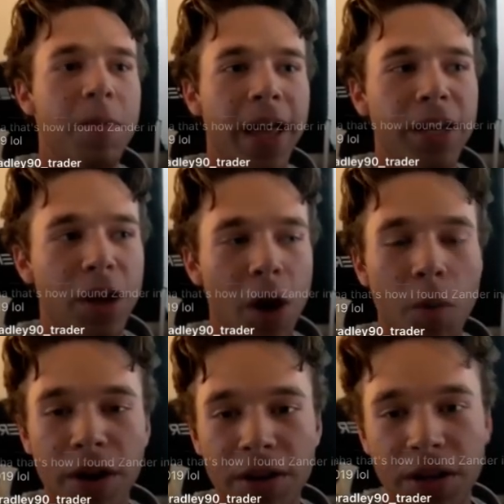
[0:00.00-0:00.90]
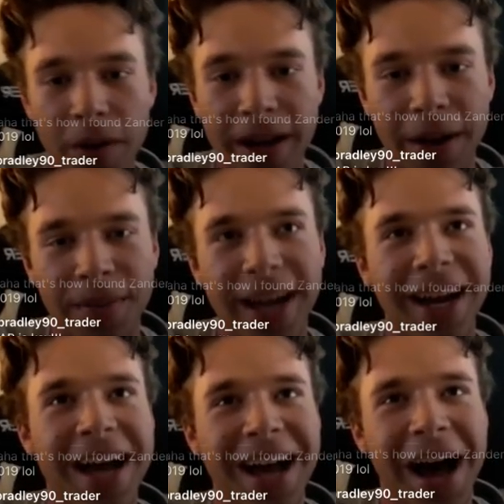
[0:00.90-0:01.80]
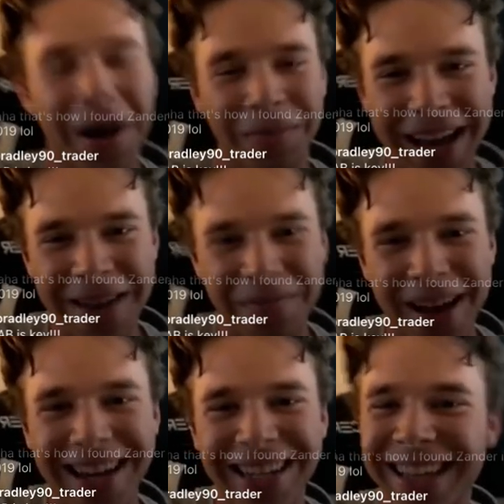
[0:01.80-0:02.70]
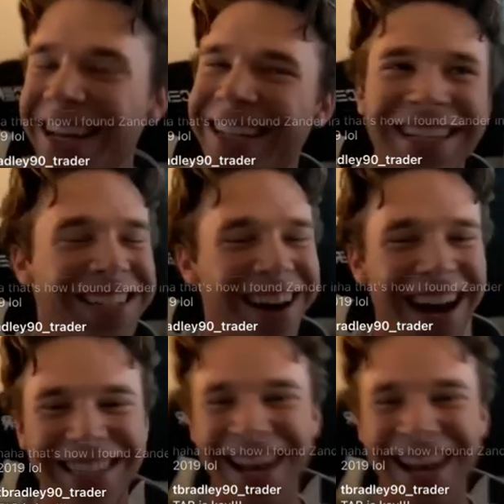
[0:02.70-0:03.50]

me. He'll be like, yo, what are you doing? I'm like, I'm laying in bed. He's like, get your